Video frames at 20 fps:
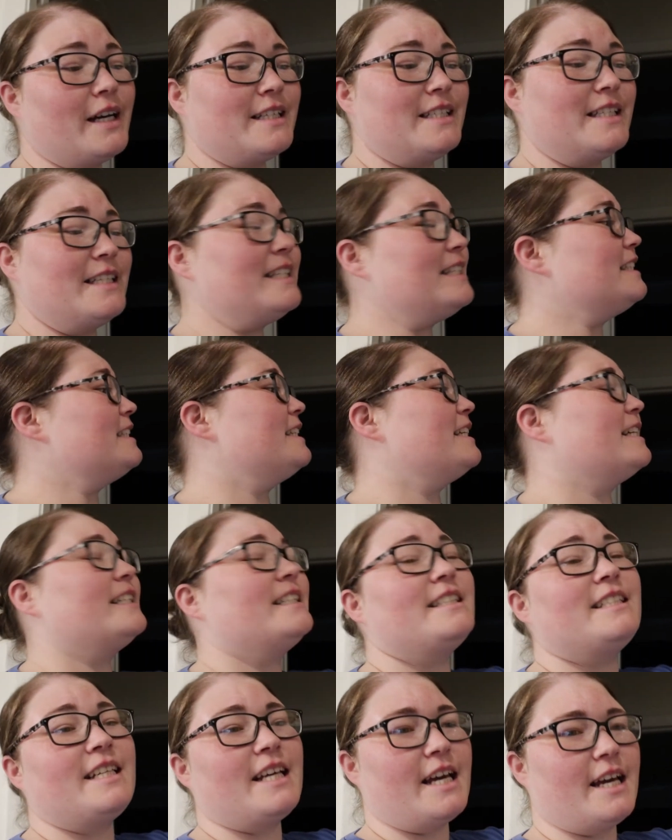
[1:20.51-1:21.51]
guys, it is the
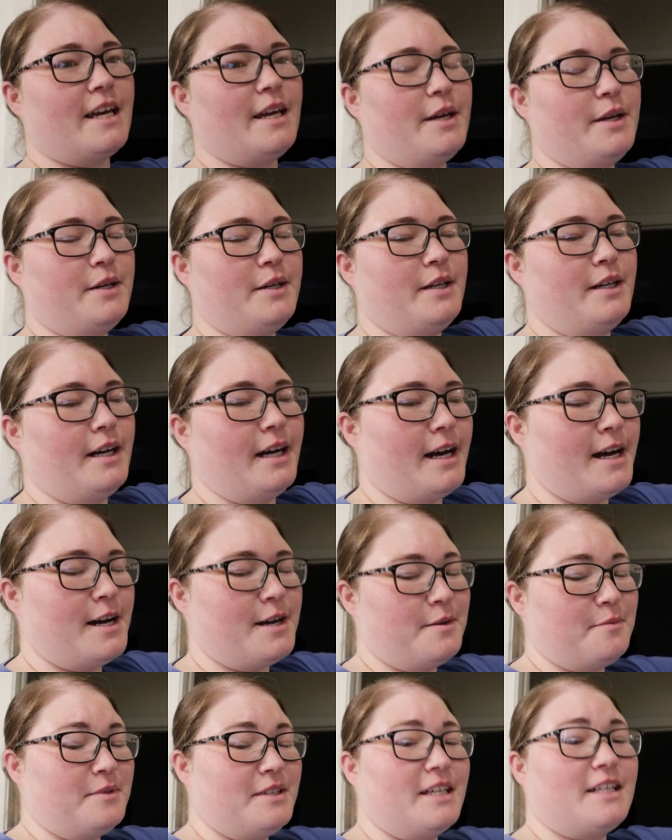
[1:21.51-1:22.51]
next day.
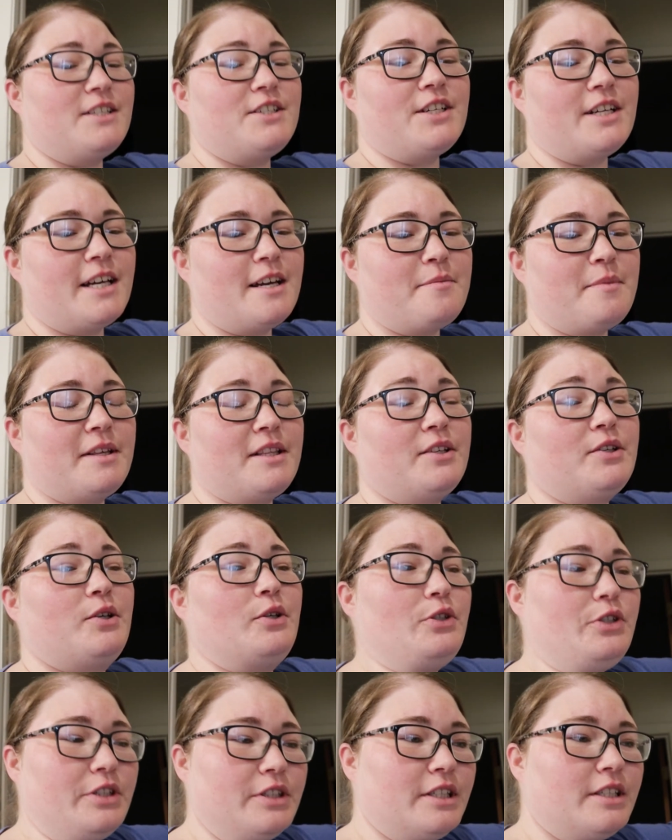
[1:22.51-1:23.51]
Yesterday I made the
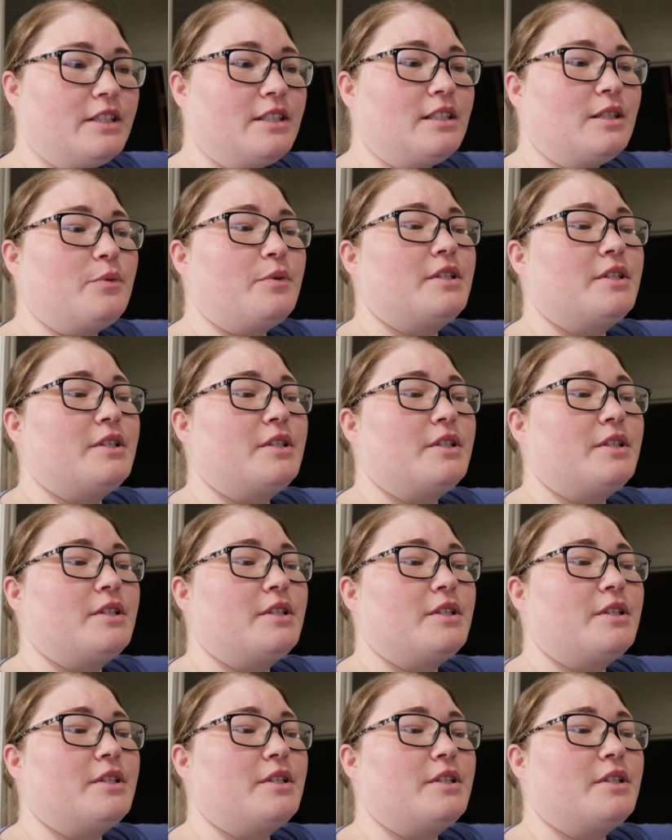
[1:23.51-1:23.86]
grocery list.